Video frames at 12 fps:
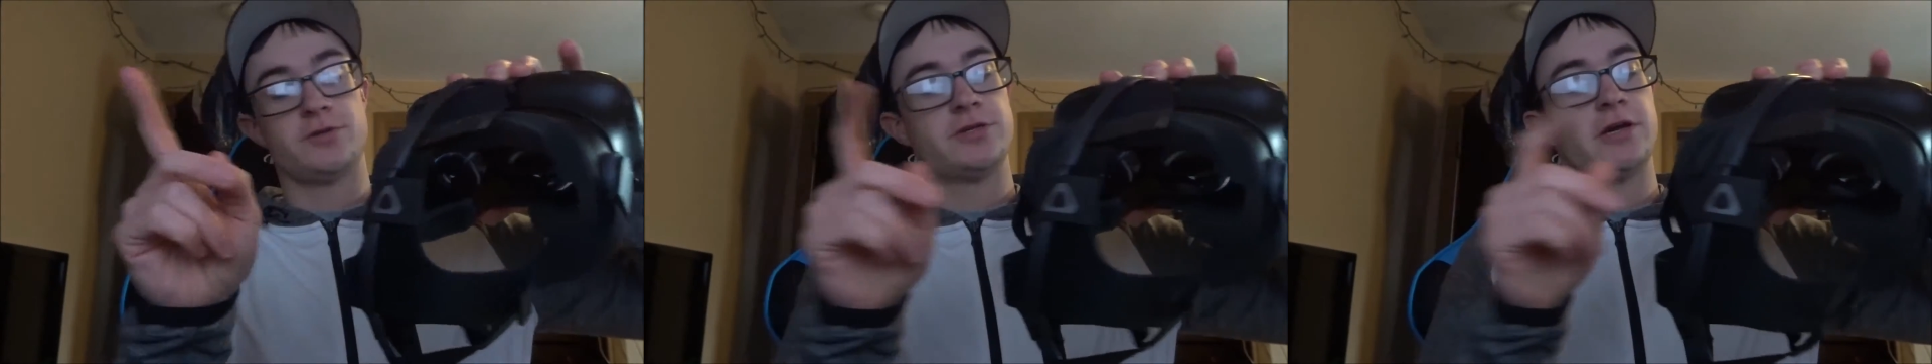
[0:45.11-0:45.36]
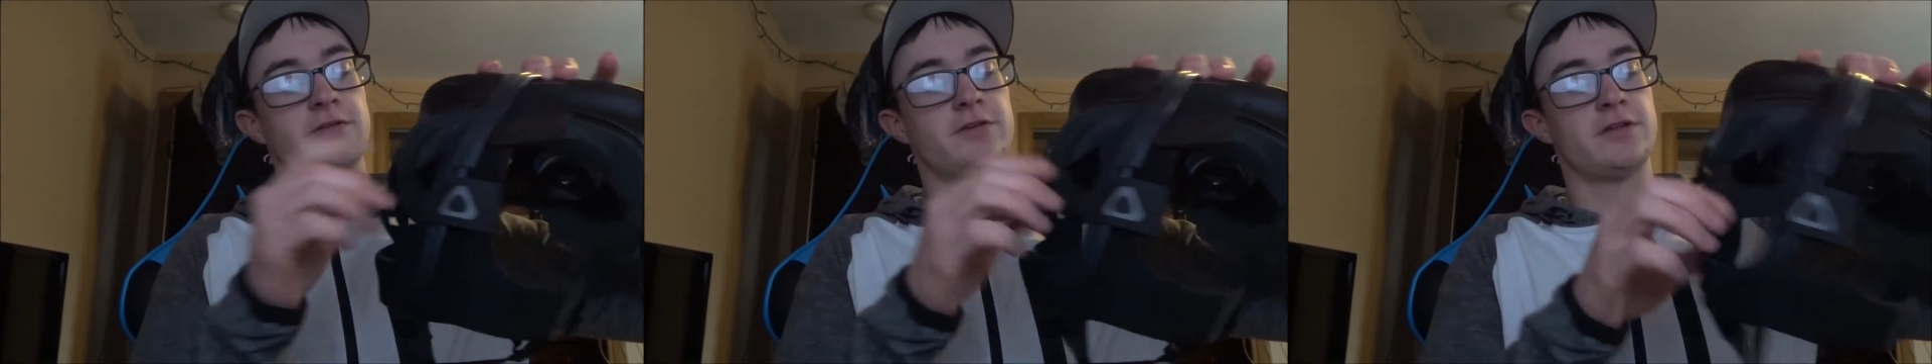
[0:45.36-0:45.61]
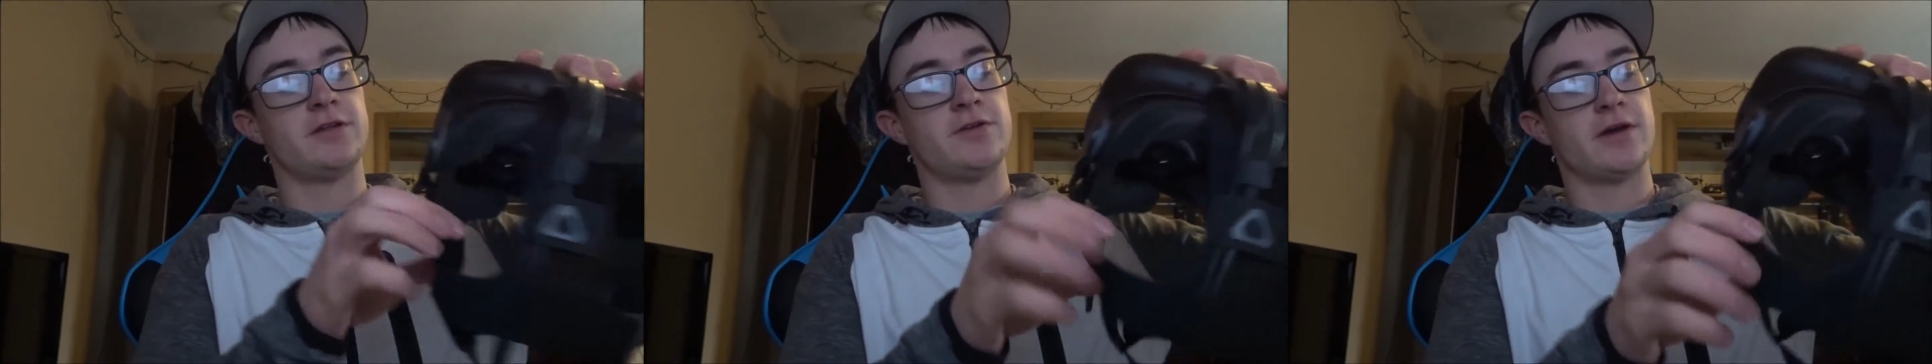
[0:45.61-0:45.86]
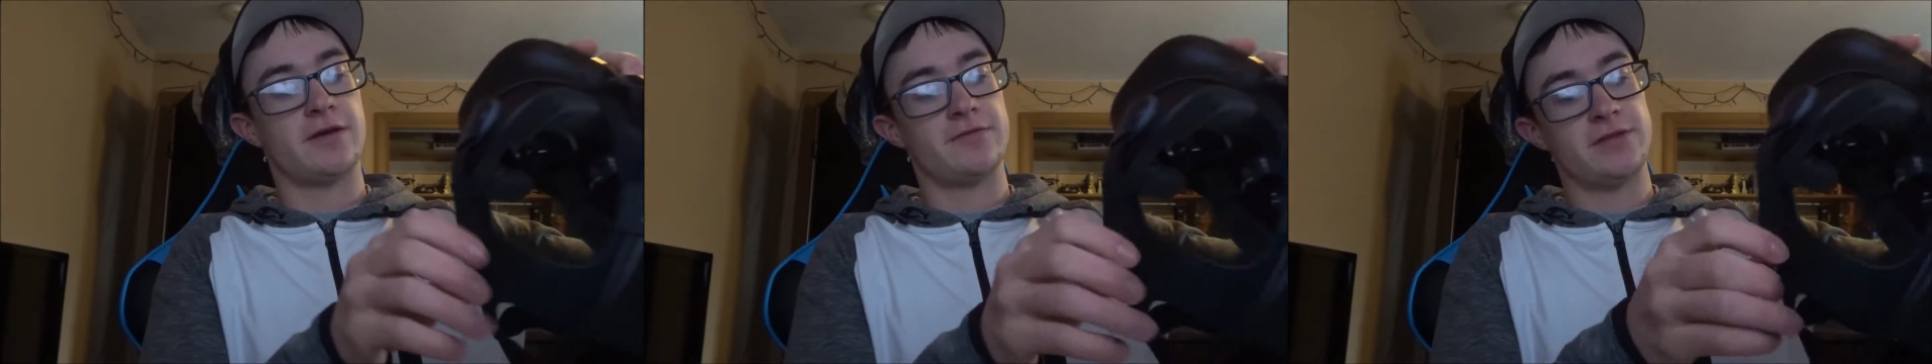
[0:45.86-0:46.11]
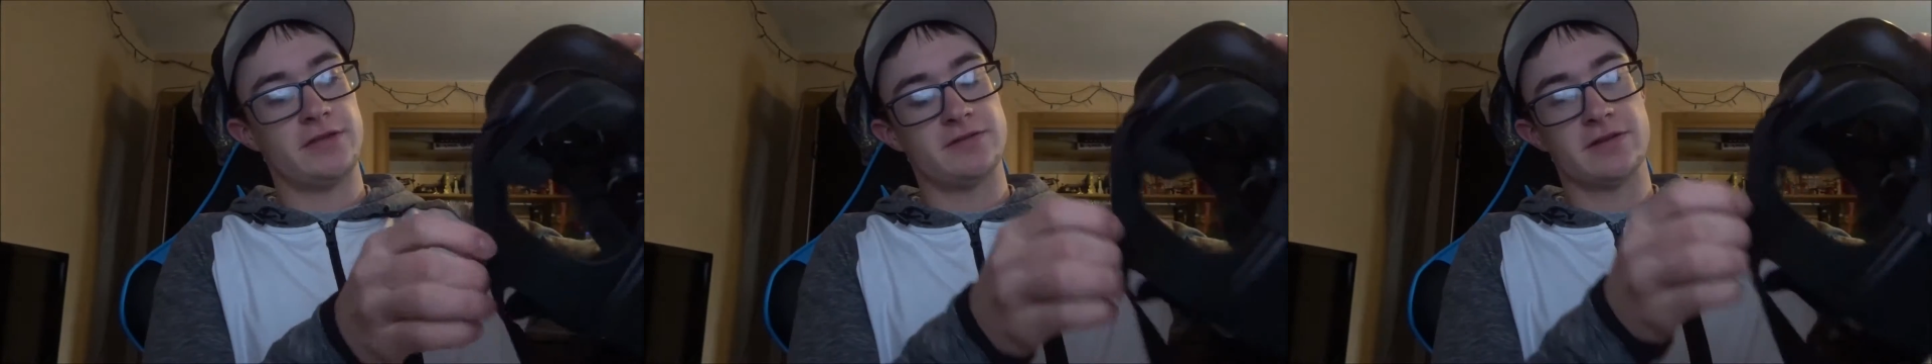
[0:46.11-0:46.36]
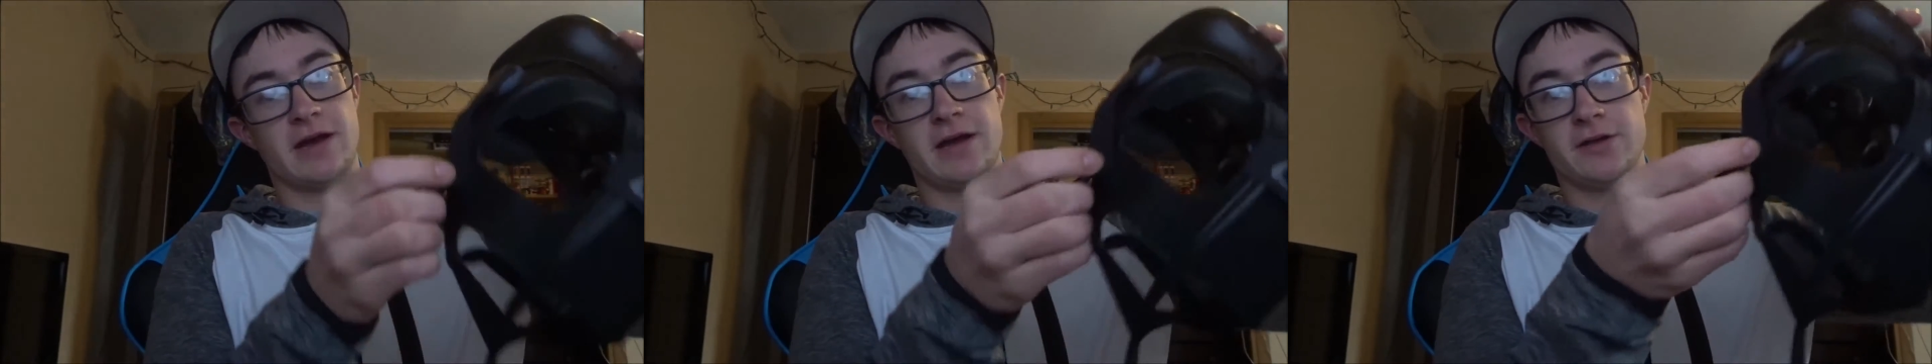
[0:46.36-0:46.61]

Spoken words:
adjust, and then you have the side